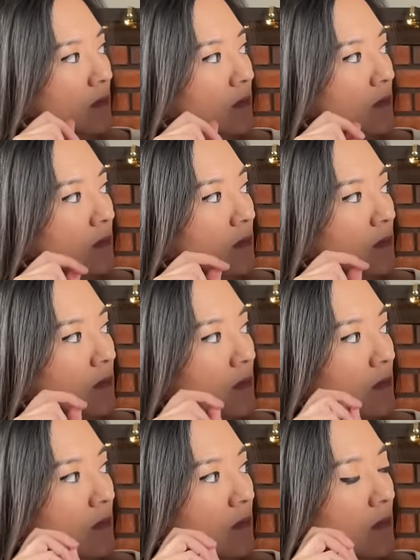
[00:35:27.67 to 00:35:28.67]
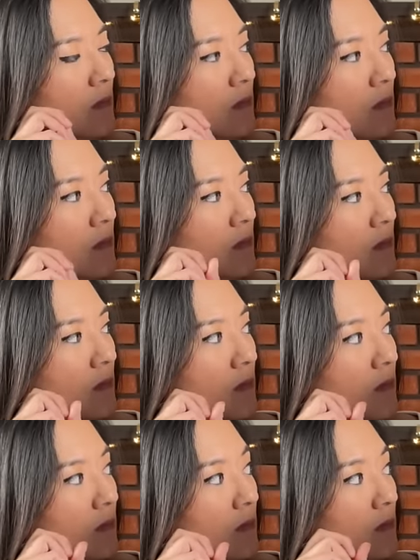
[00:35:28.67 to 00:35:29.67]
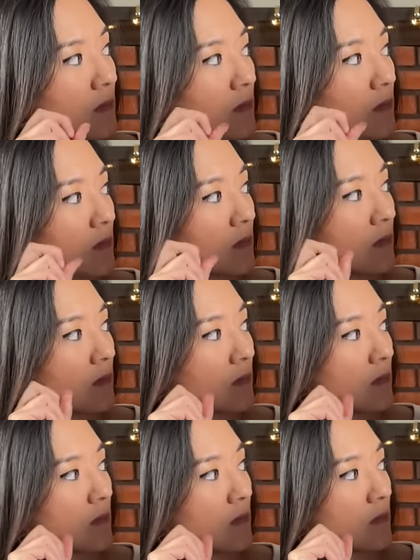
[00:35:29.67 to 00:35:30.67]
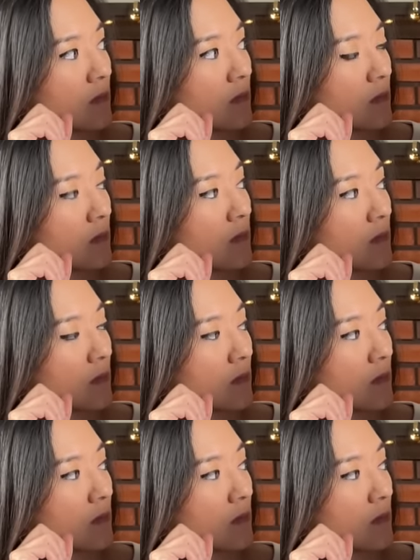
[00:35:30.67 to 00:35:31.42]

No words are spoken by the person on screen.